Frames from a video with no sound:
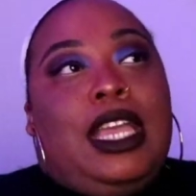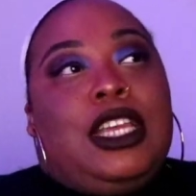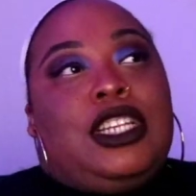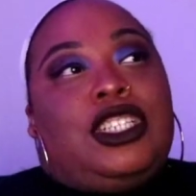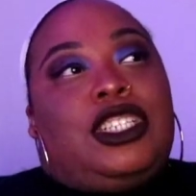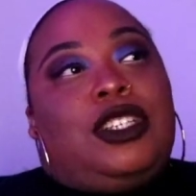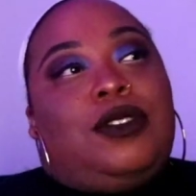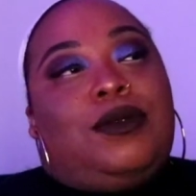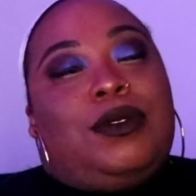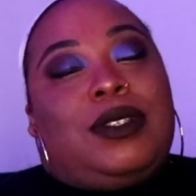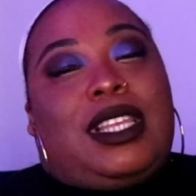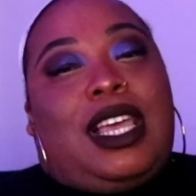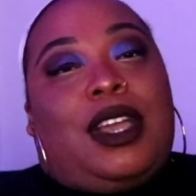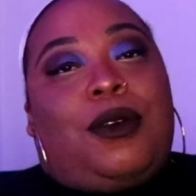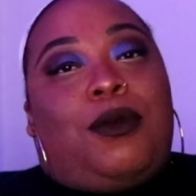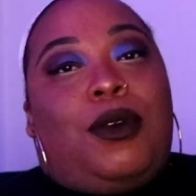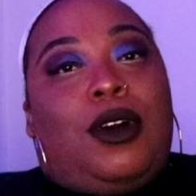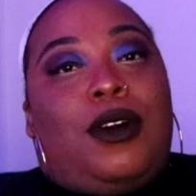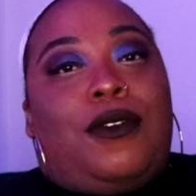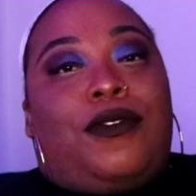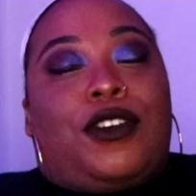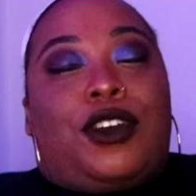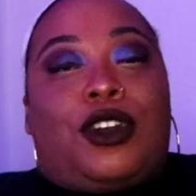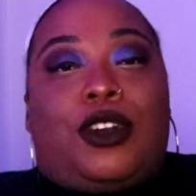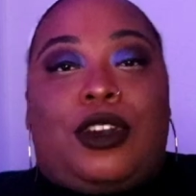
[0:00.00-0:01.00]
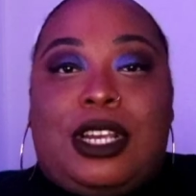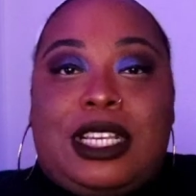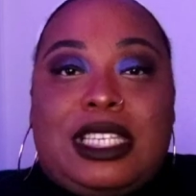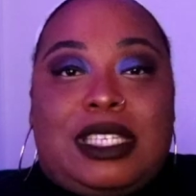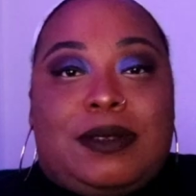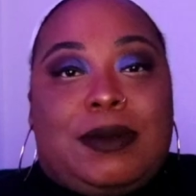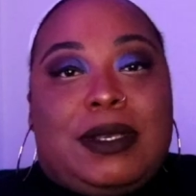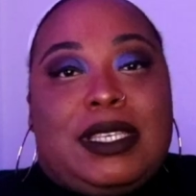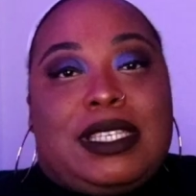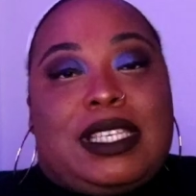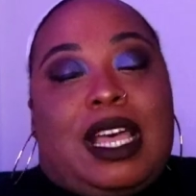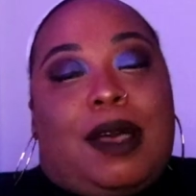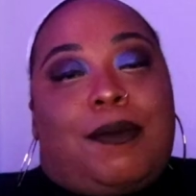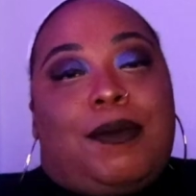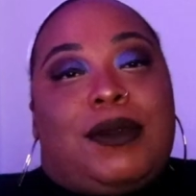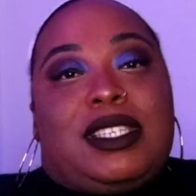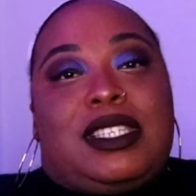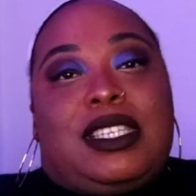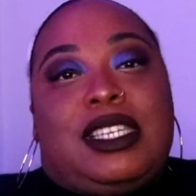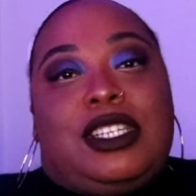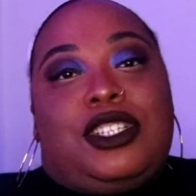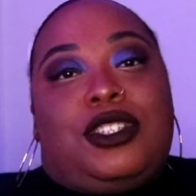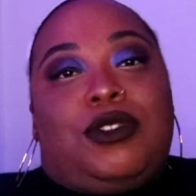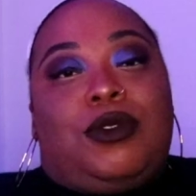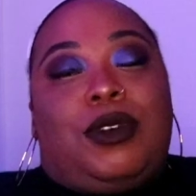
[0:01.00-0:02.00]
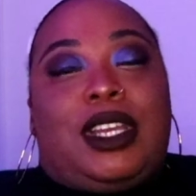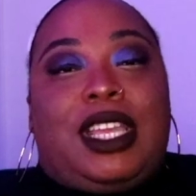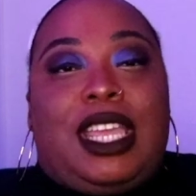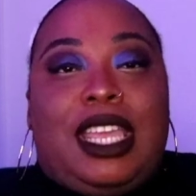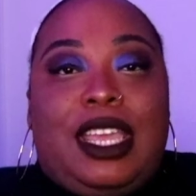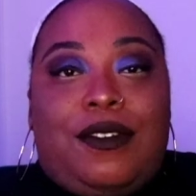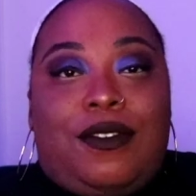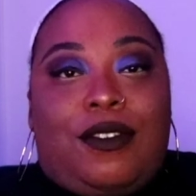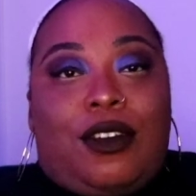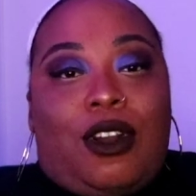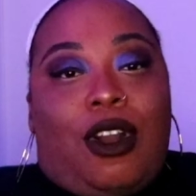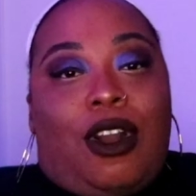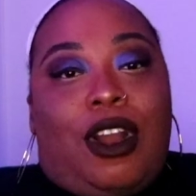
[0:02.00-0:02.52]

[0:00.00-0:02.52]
She was like, well, for Christmas, I'm gonna send you a gift